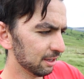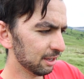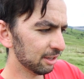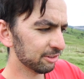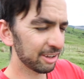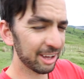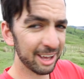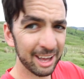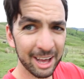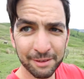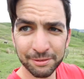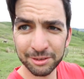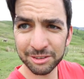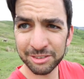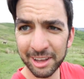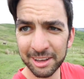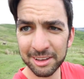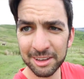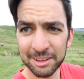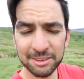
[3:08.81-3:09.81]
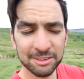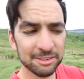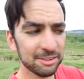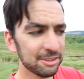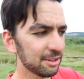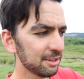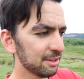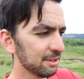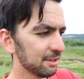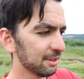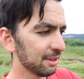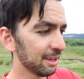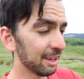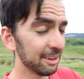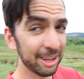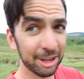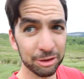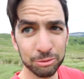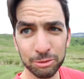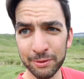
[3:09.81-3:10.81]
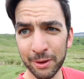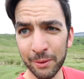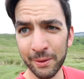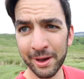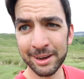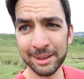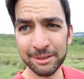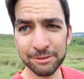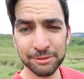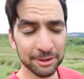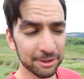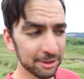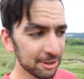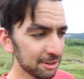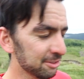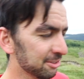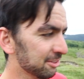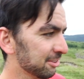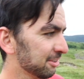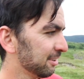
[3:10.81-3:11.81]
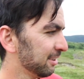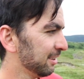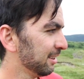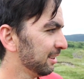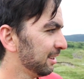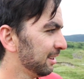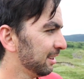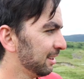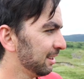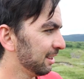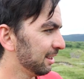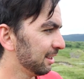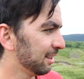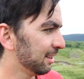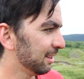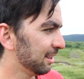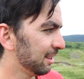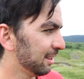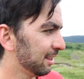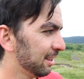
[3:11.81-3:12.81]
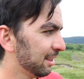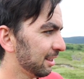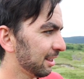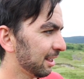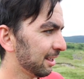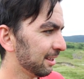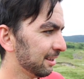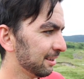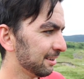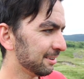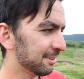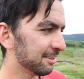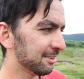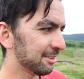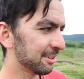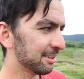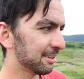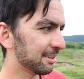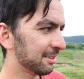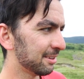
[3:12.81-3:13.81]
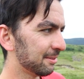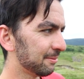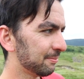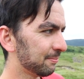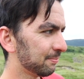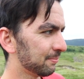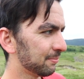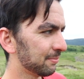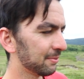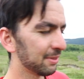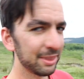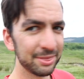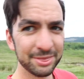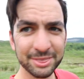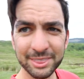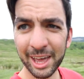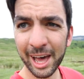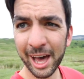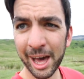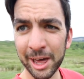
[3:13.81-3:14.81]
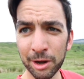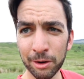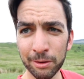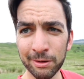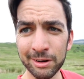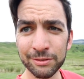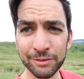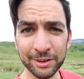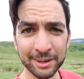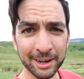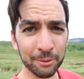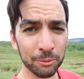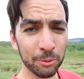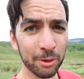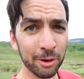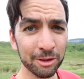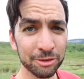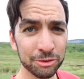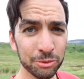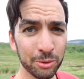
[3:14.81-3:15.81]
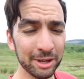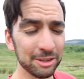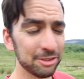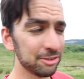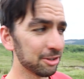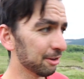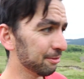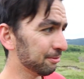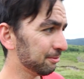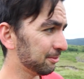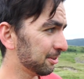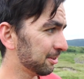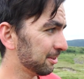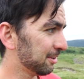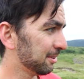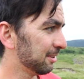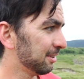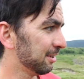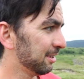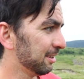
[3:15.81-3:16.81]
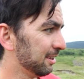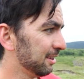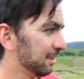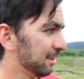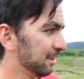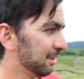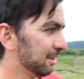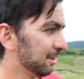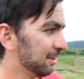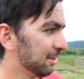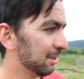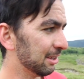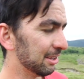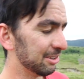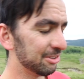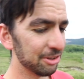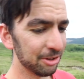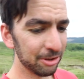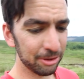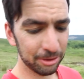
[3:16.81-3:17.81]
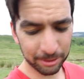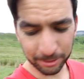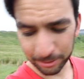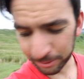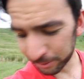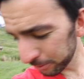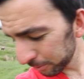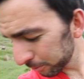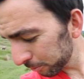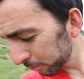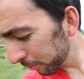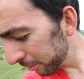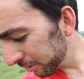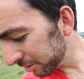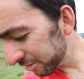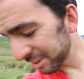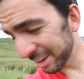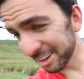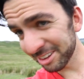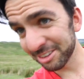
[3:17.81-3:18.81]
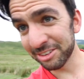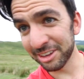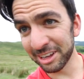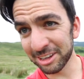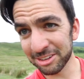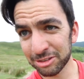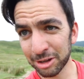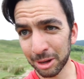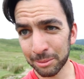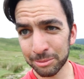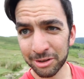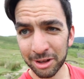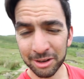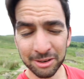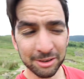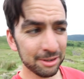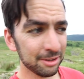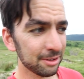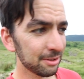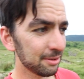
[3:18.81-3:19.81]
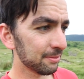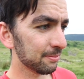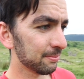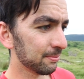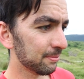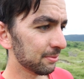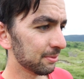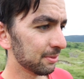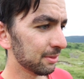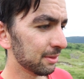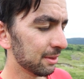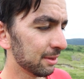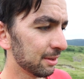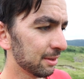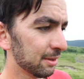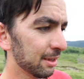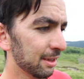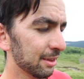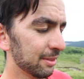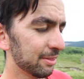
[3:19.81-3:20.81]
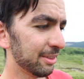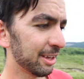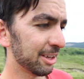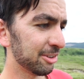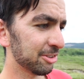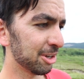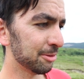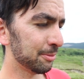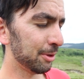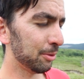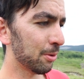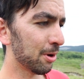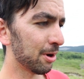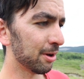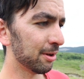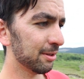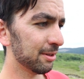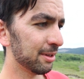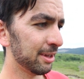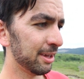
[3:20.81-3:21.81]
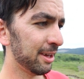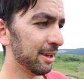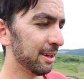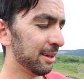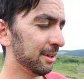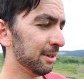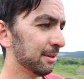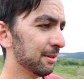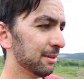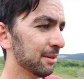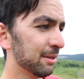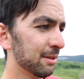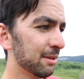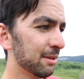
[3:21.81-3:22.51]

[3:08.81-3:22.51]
is at half a second, and that's without any filters. And I already think that water's quite soft, so once that six stops on, that's going to be what, a